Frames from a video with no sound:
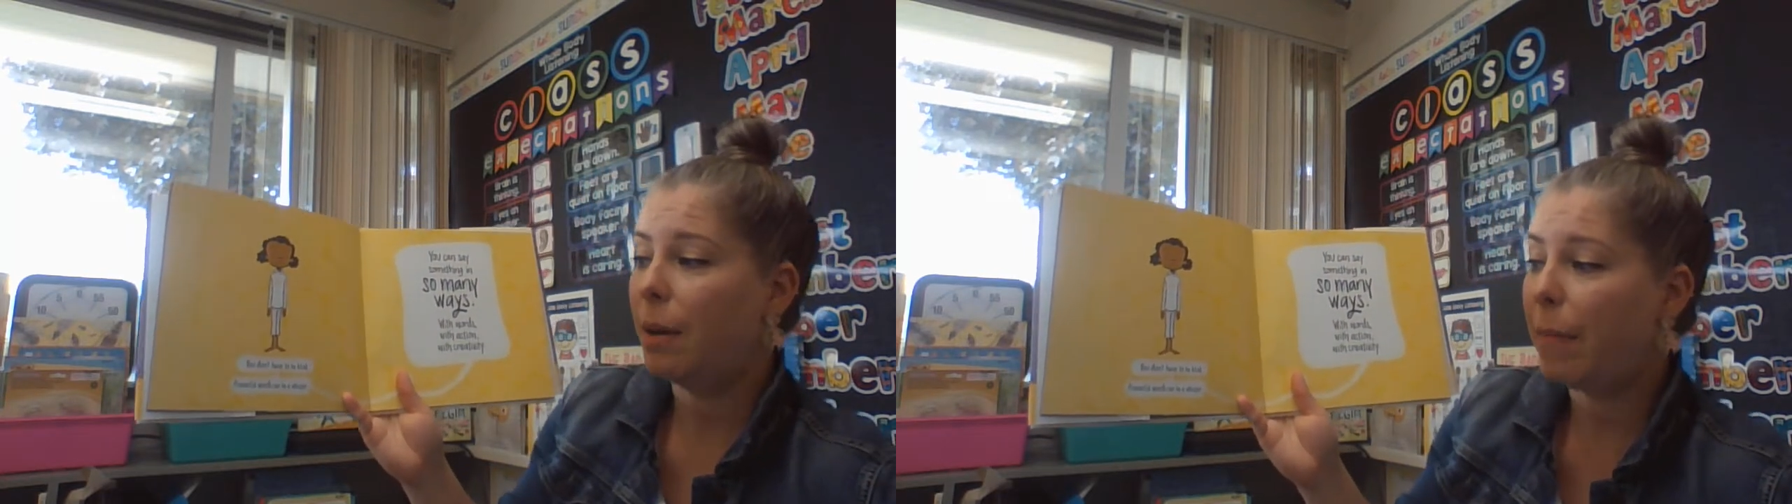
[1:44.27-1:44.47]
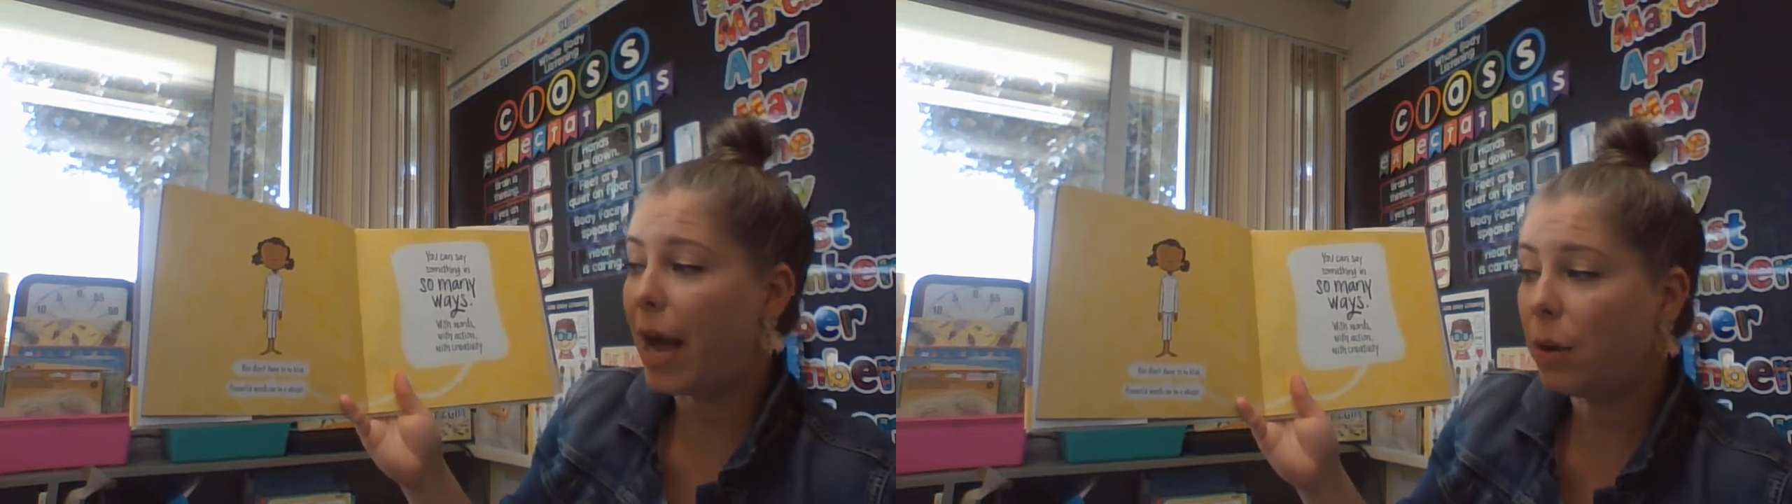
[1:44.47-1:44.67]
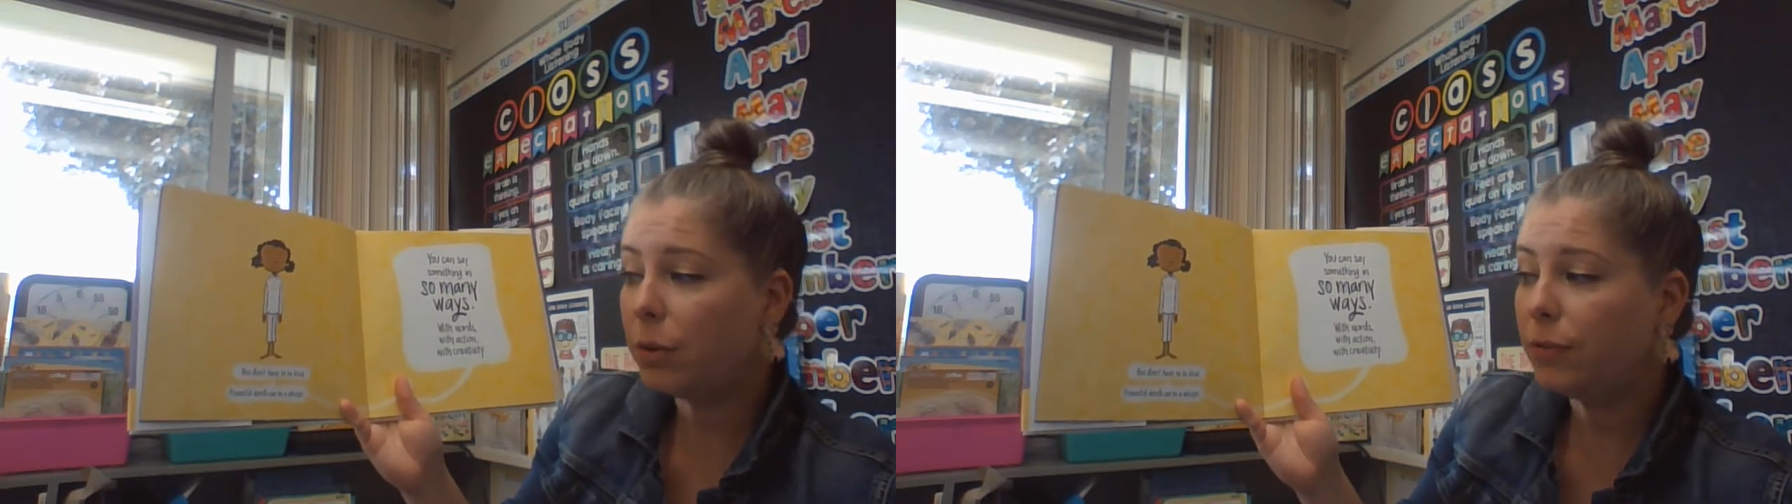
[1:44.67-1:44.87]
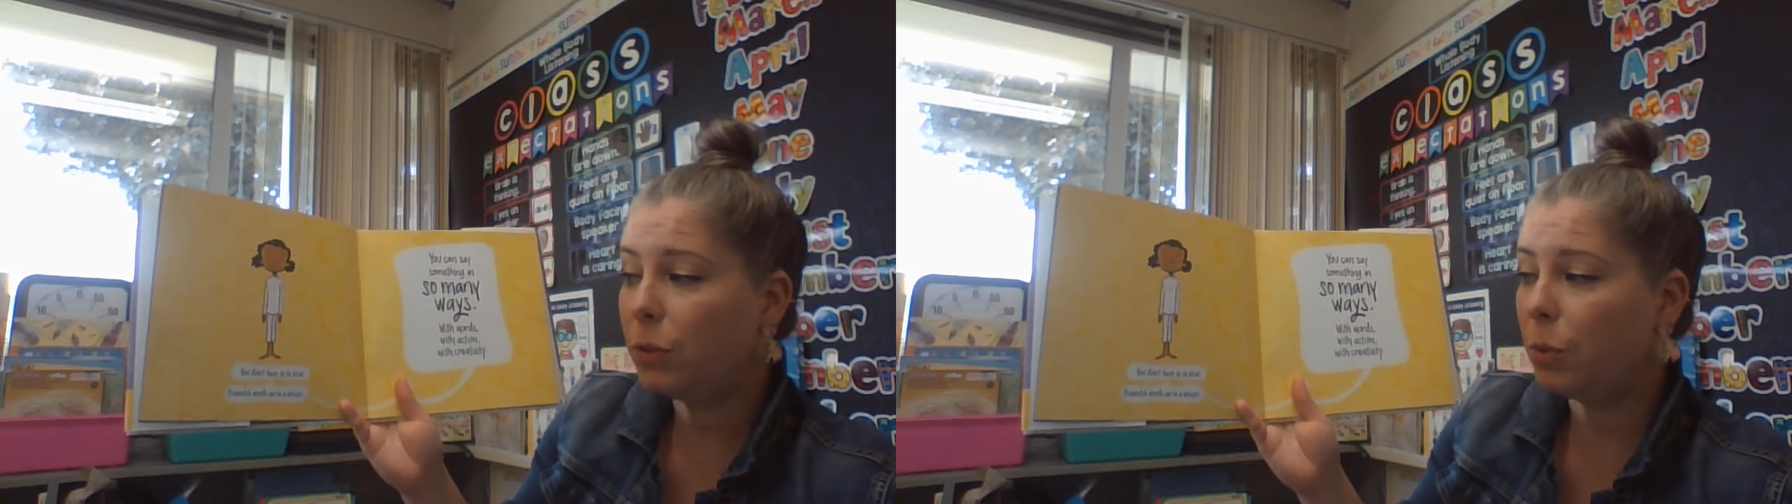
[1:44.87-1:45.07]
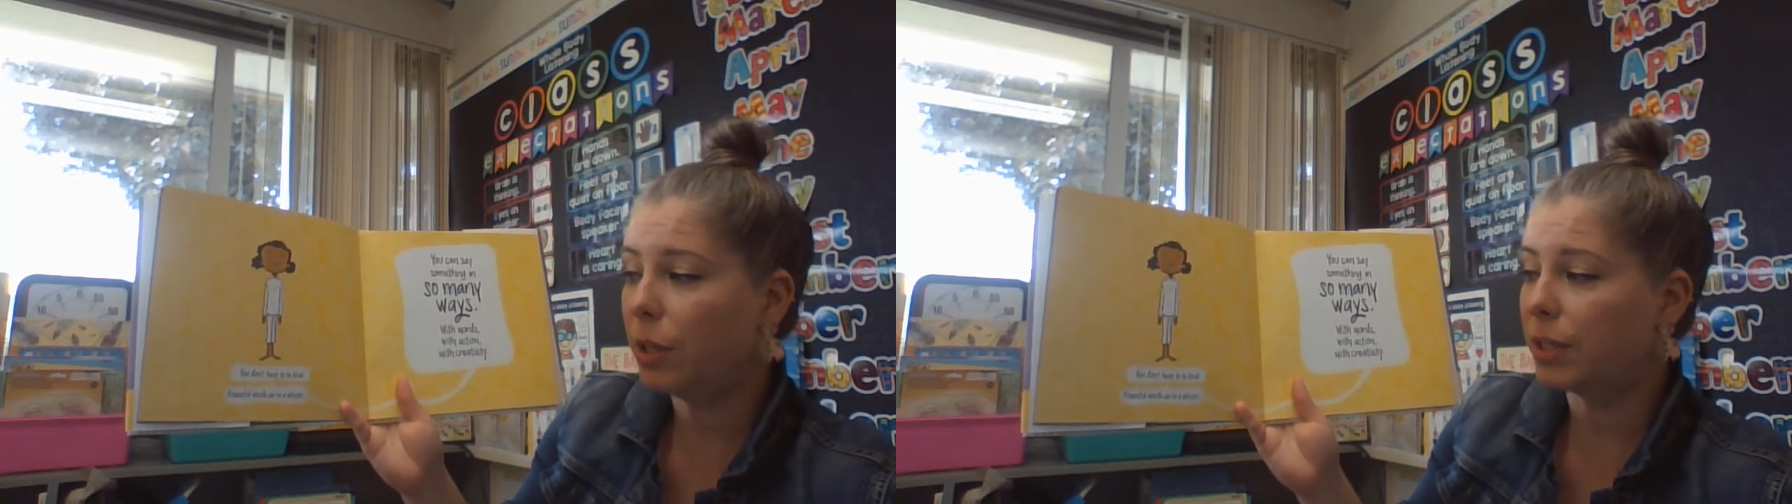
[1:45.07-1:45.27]
Powerful
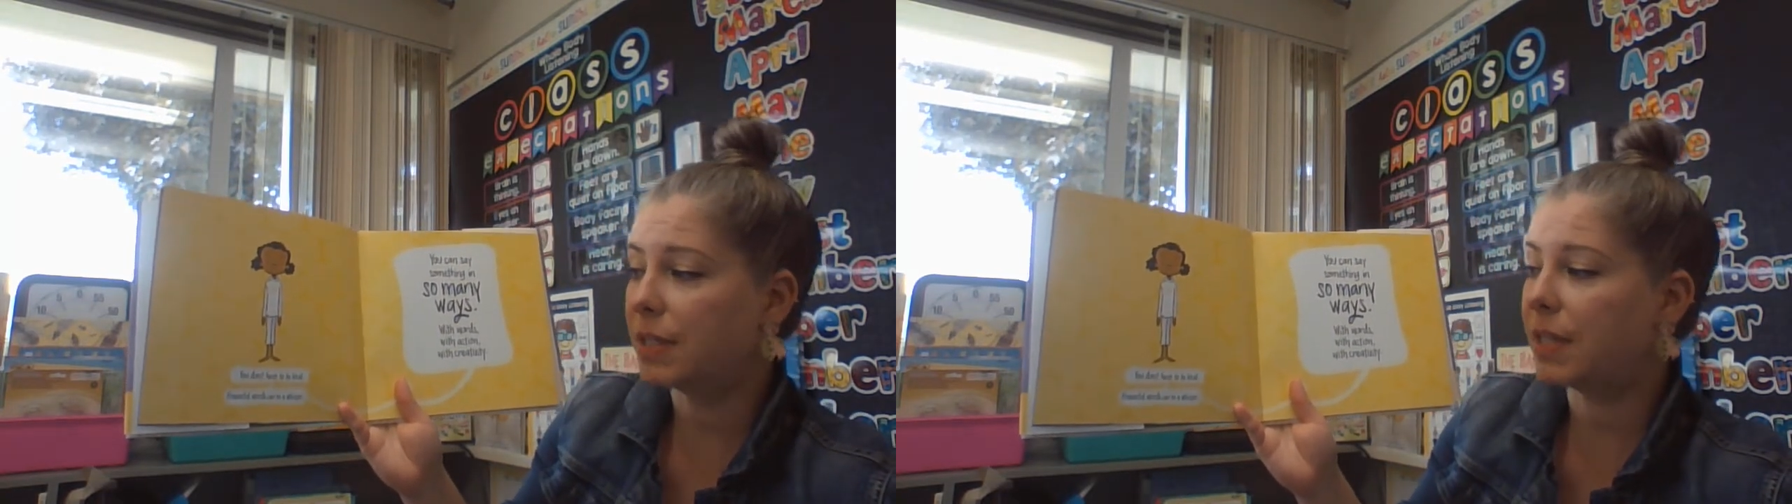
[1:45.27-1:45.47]
words